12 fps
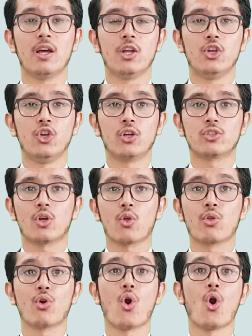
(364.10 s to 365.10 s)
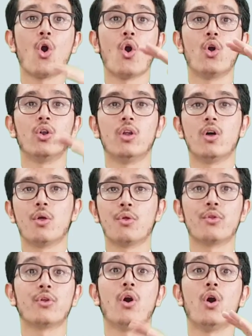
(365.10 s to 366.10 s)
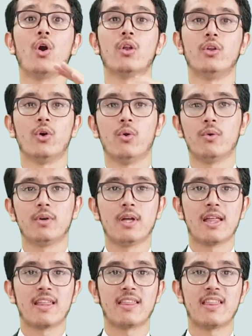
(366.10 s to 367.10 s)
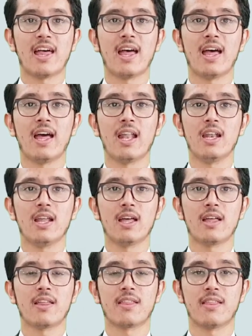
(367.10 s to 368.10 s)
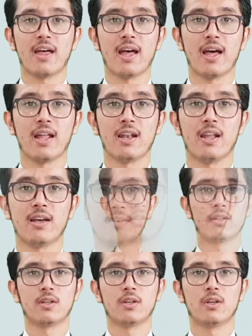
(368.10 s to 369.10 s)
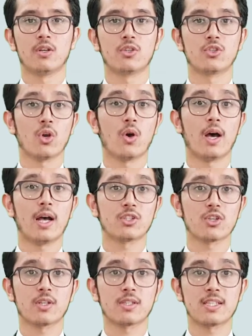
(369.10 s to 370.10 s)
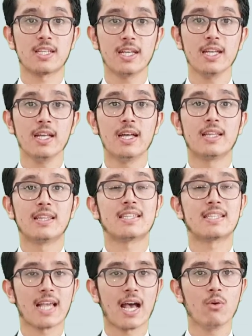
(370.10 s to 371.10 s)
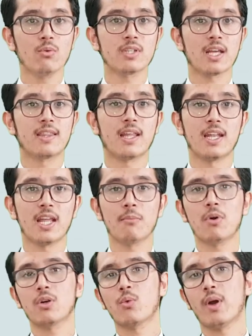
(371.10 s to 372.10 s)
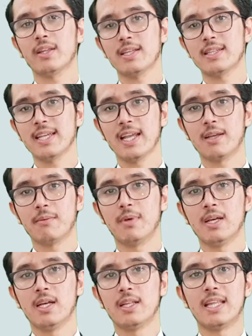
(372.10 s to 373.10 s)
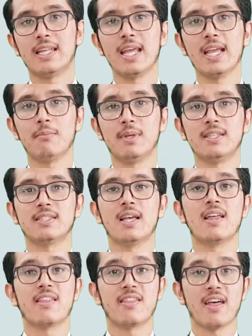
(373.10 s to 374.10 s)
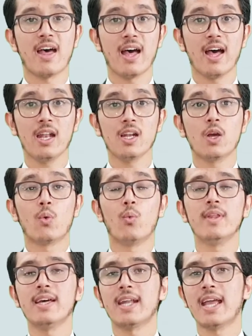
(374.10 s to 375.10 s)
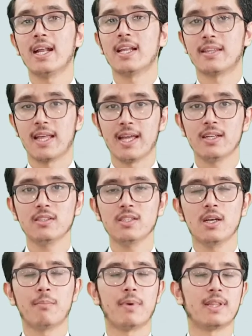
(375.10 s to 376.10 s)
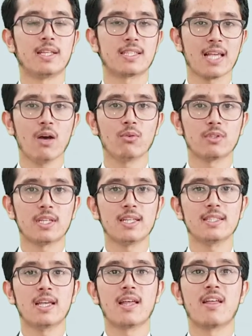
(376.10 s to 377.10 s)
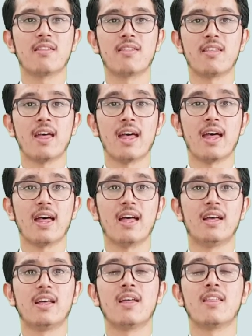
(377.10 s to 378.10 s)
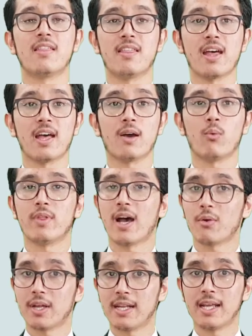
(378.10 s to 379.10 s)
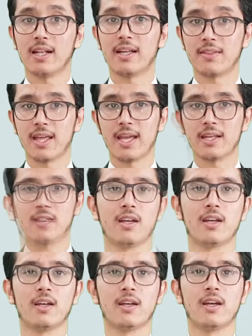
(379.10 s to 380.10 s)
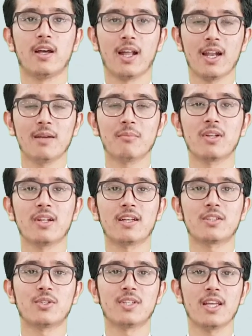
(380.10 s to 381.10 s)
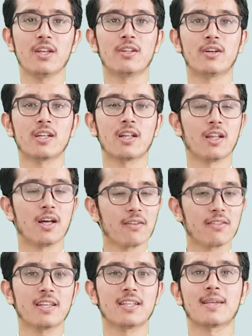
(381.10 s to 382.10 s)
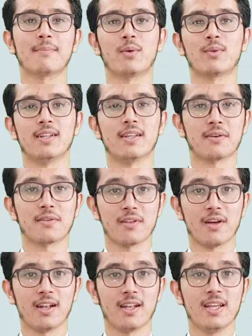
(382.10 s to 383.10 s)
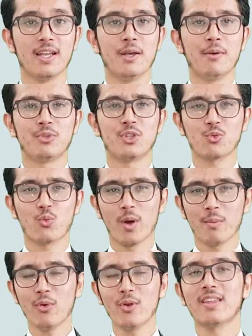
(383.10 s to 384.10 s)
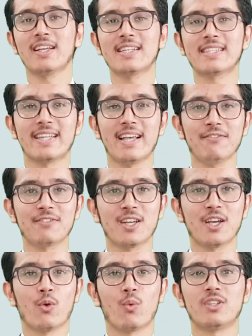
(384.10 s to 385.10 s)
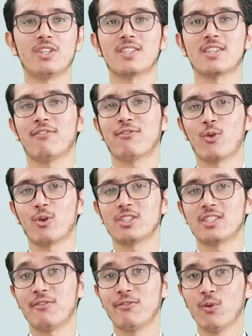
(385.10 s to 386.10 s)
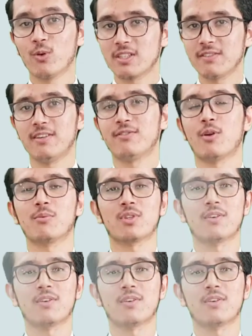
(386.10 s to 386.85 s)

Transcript: not Dhal, Dhal, no. Dal, Dal. So as you can see, the sound and the name are quite the same. The name is Dal with an al at the end, but the sound is the without an al at the end. Alhamdulillah, today you learned a lot of things about the letter Dal. Just one more thing is left, which is of course the 4 different forms of